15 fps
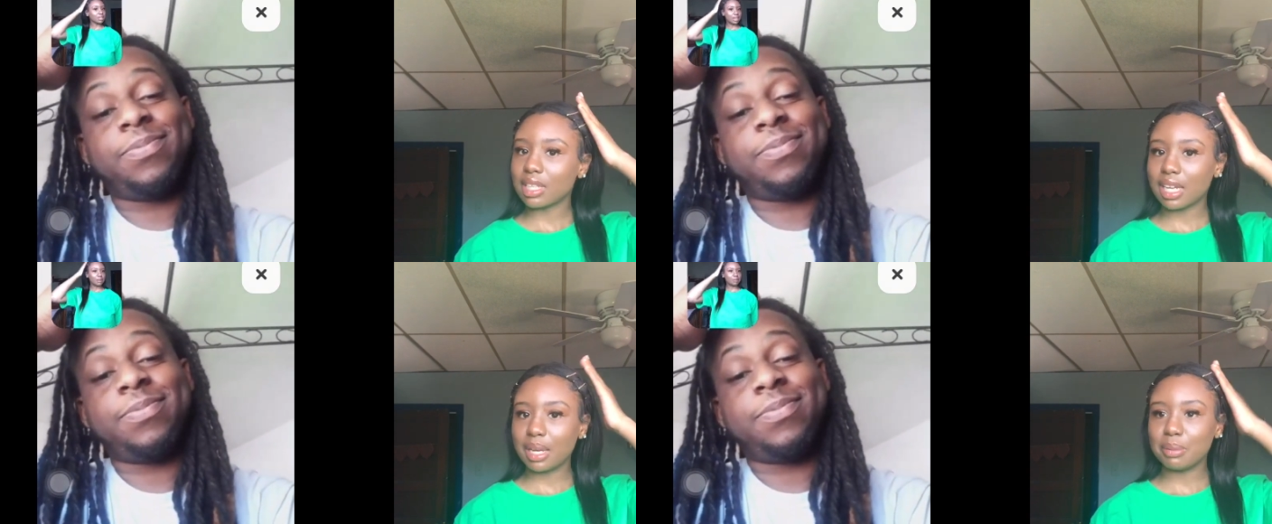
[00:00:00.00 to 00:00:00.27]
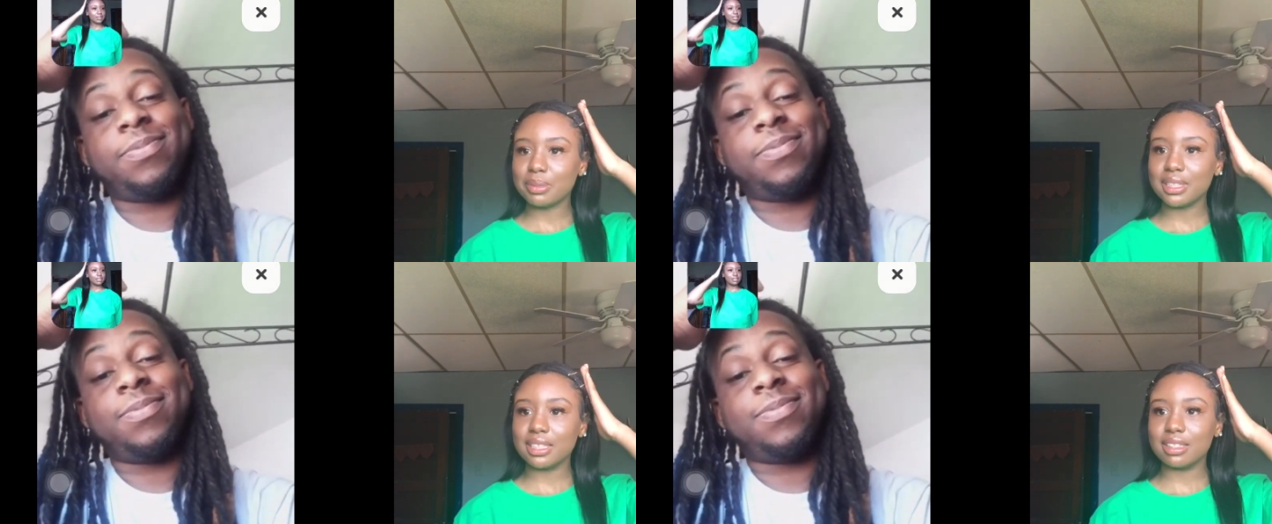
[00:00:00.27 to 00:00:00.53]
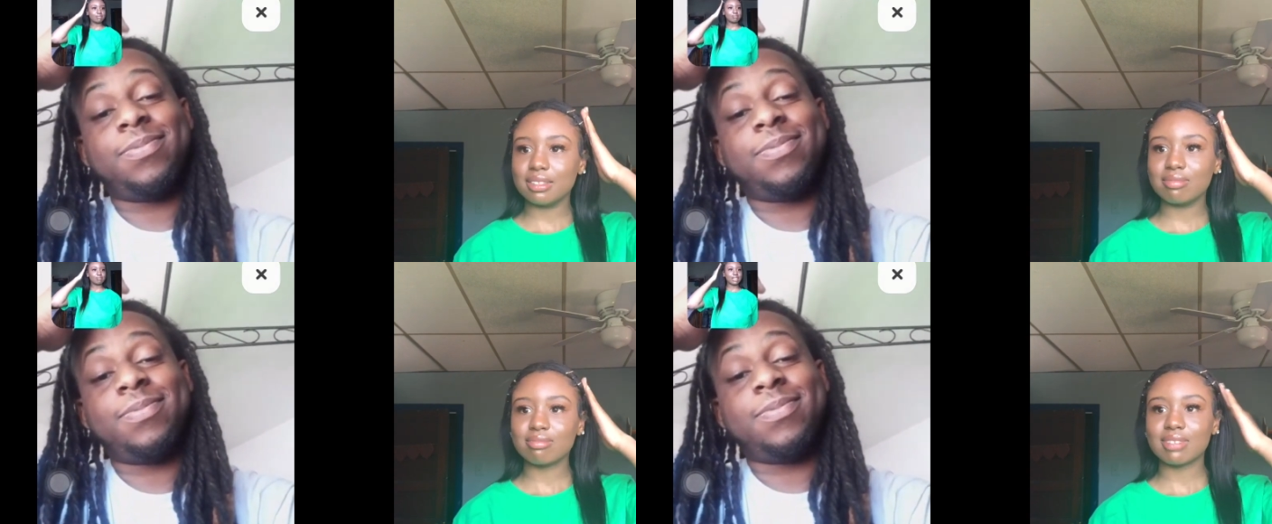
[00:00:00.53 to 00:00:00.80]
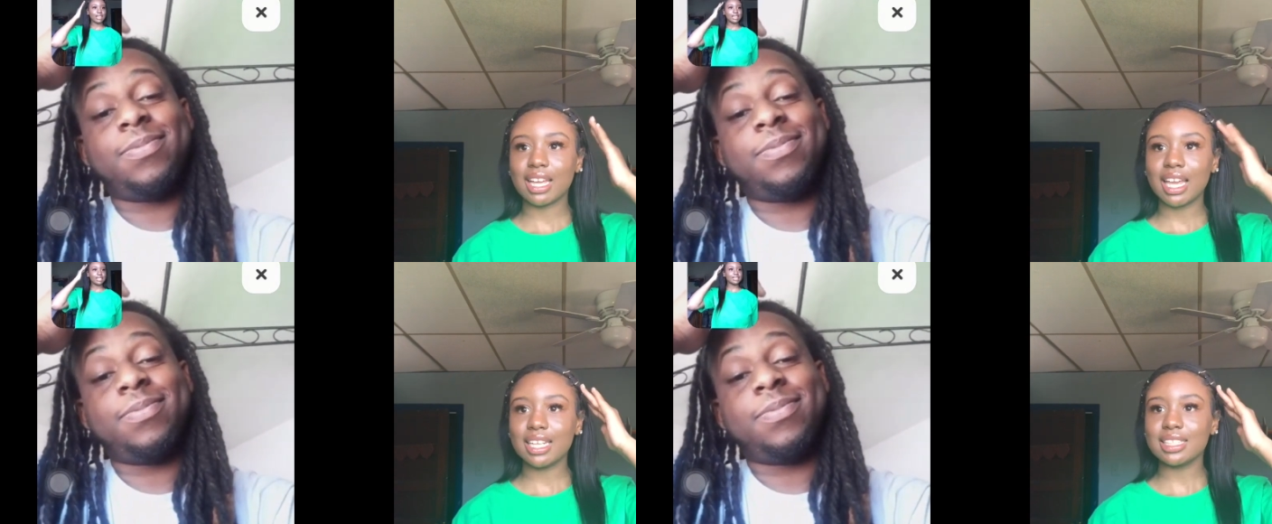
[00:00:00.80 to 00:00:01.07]
Speaker 1: I mean,
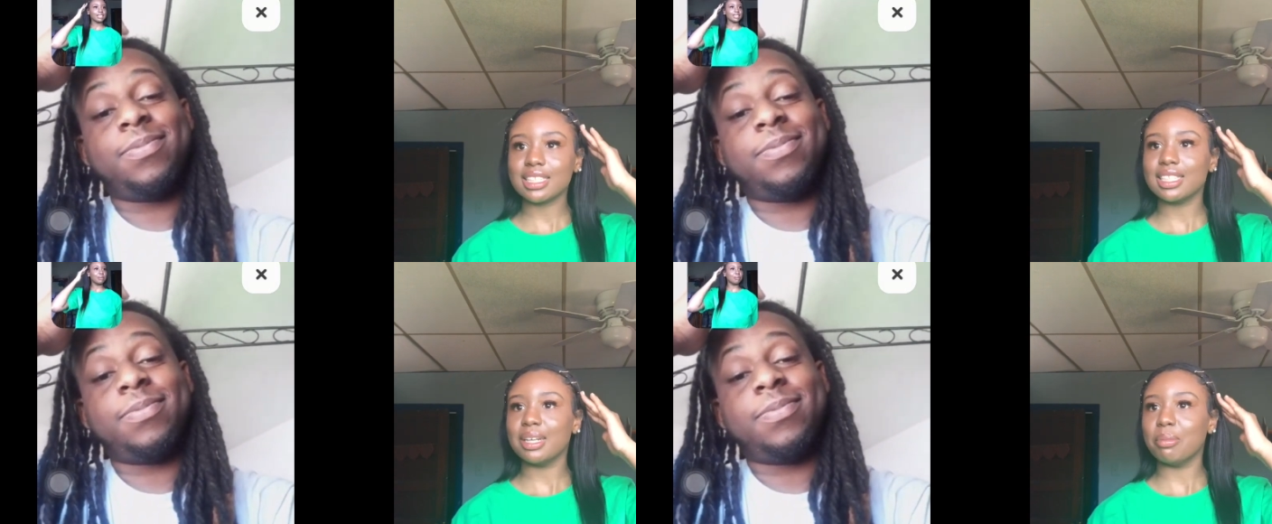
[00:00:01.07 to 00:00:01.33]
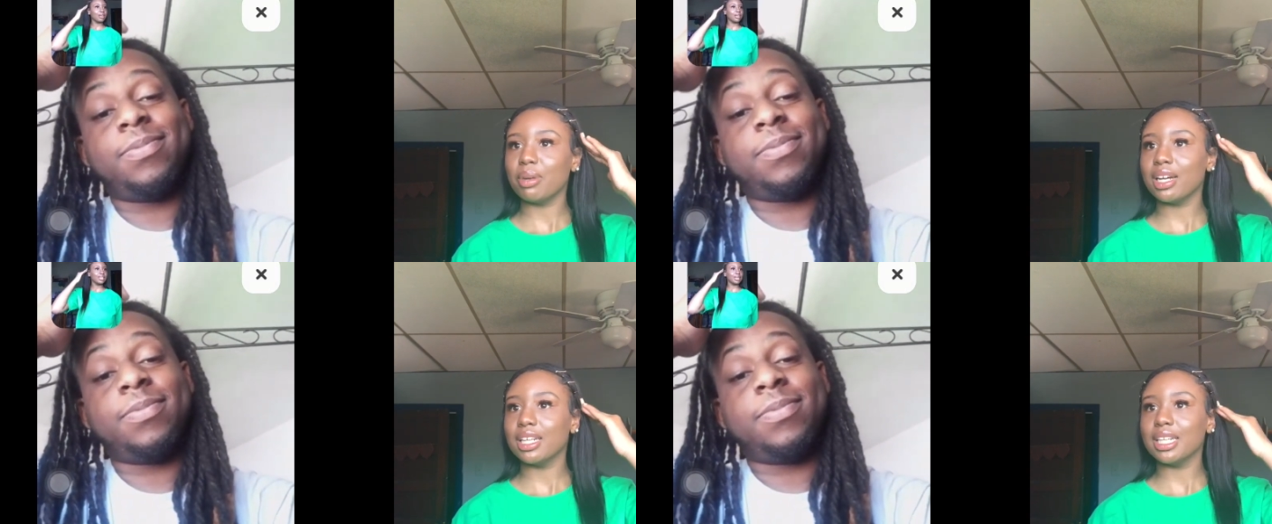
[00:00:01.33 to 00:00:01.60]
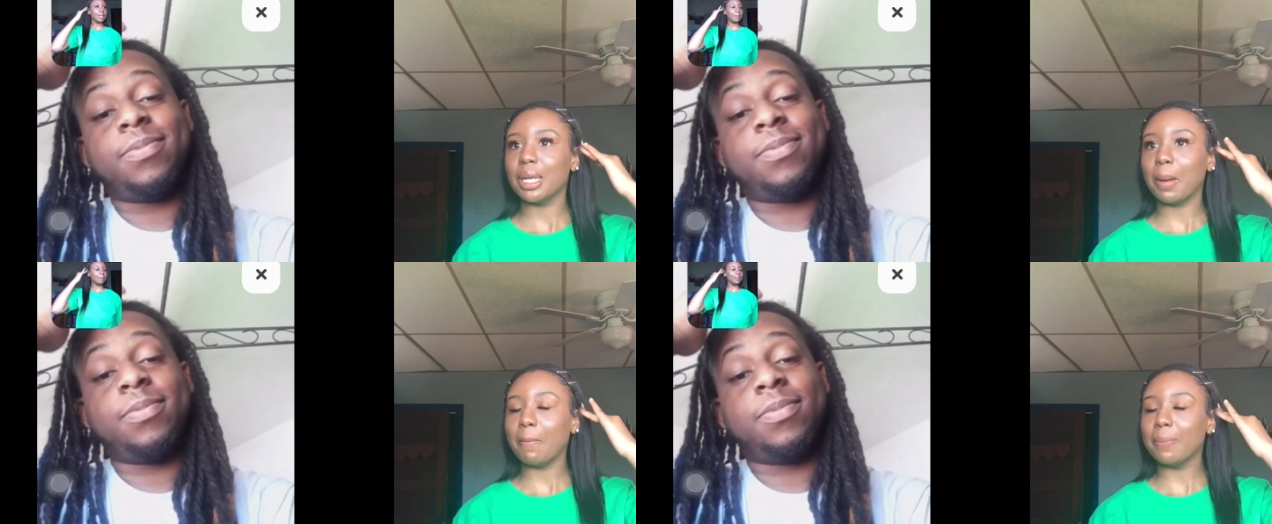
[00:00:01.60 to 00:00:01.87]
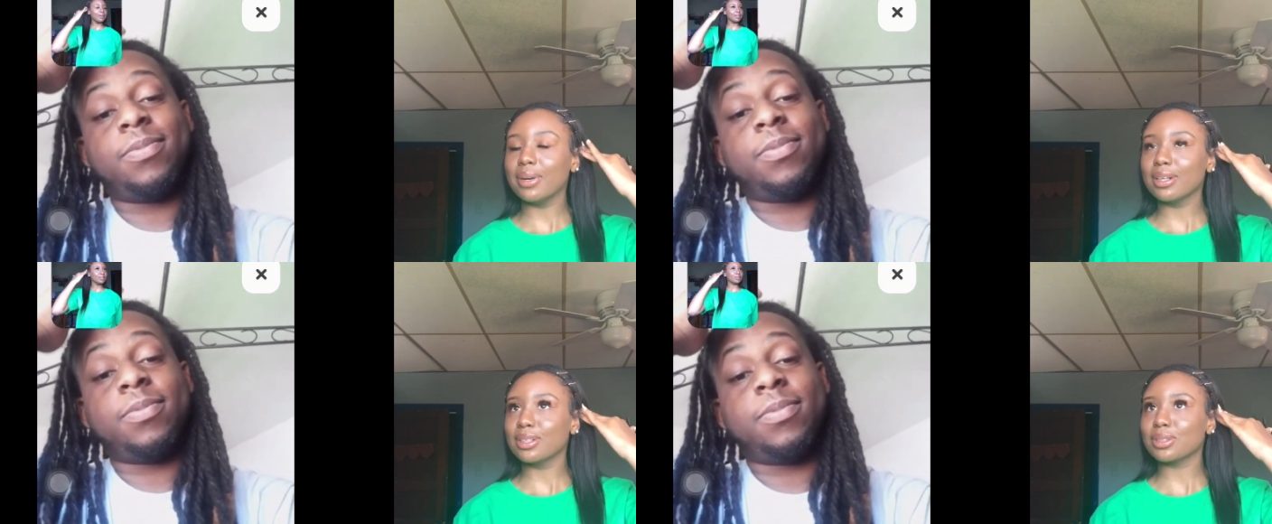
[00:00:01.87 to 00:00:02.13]
89 by
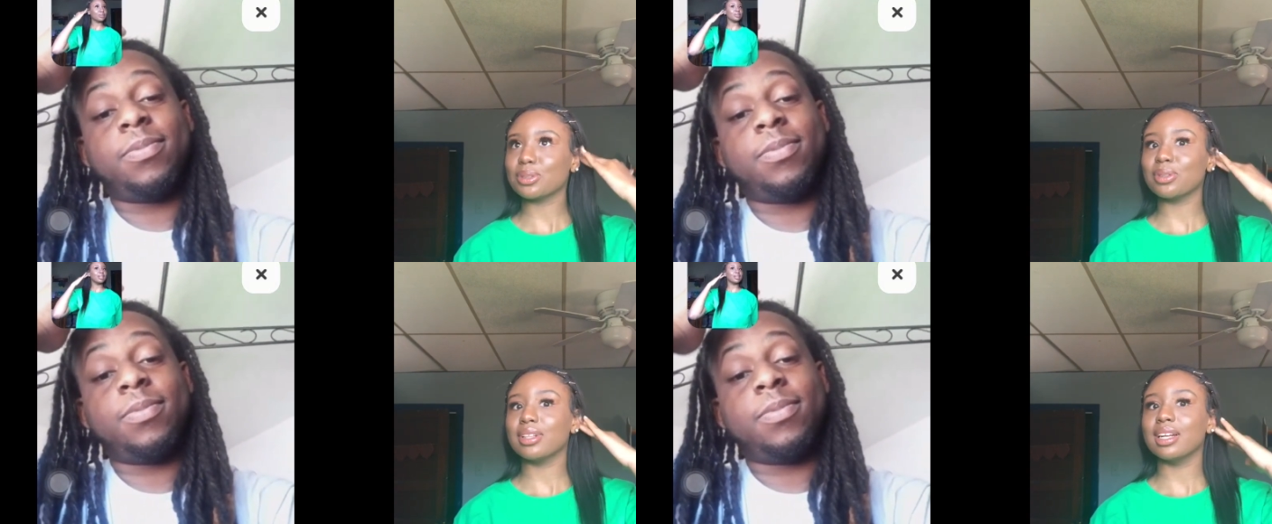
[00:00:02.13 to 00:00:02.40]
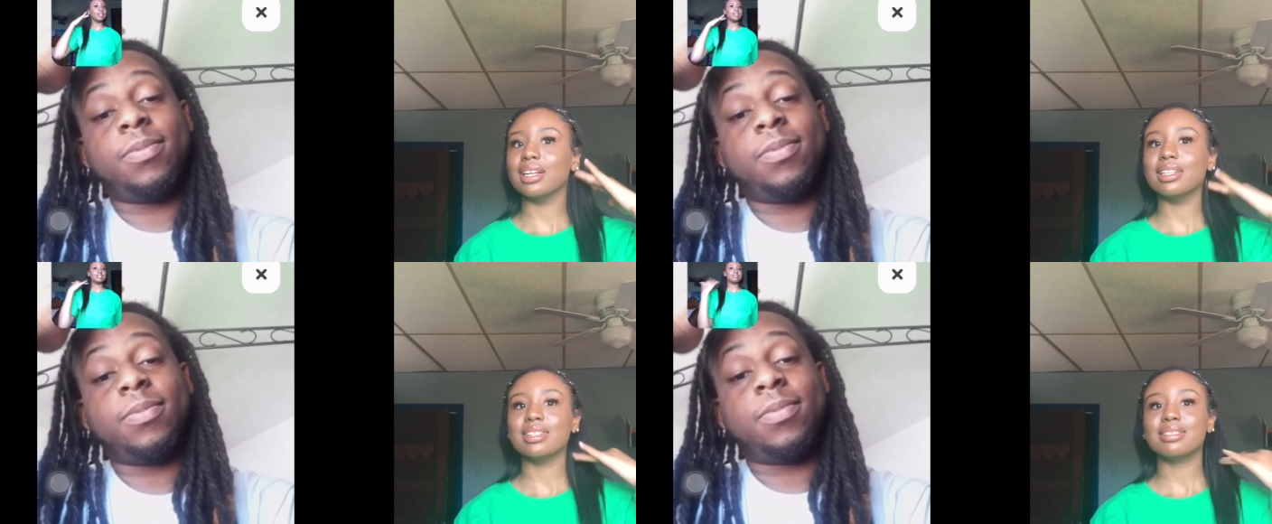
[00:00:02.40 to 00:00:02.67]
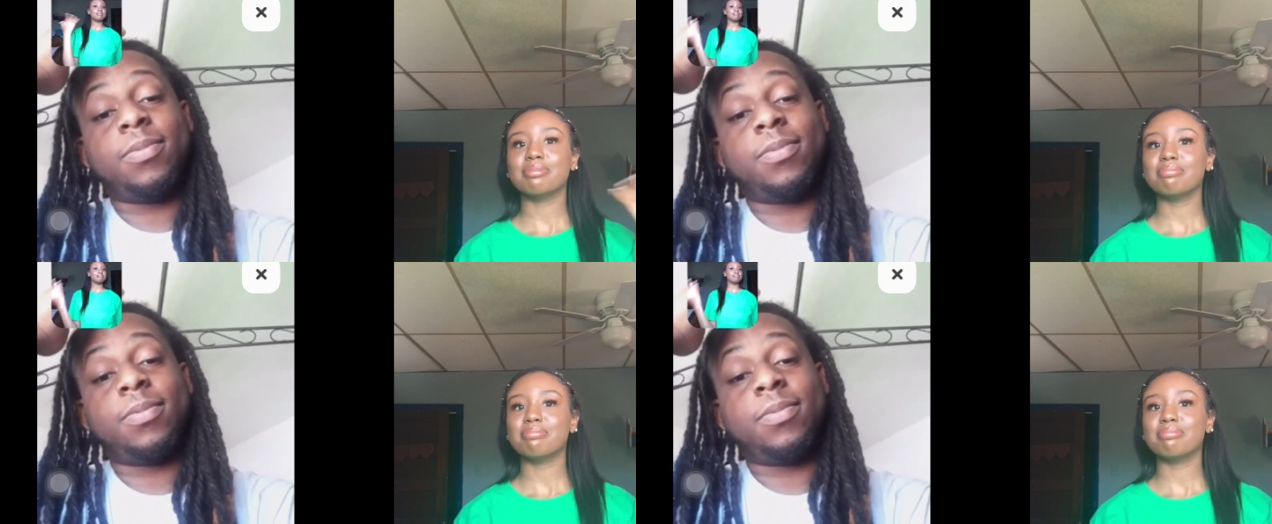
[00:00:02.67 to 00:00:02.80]
number, so like.